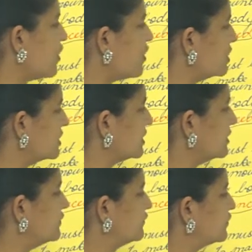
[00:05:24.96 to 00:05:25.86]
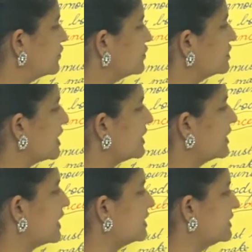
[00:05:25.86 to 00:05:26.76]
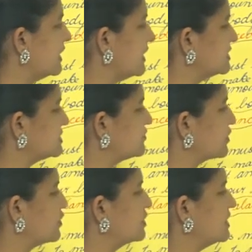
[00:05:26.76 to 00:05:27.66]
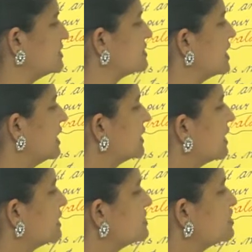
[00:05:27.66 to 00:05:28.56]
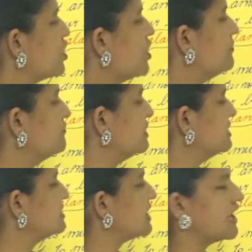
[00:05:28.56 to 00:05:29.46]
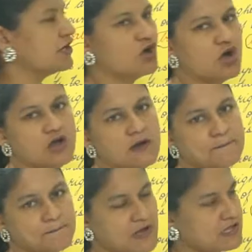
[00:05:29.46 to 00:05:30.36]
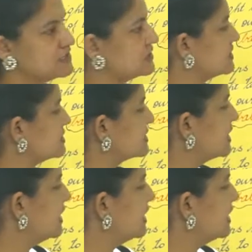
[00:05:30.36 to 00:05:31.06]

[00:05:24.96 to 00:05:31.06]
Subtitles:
all the food that contains proteins. That is your meat and your pulses,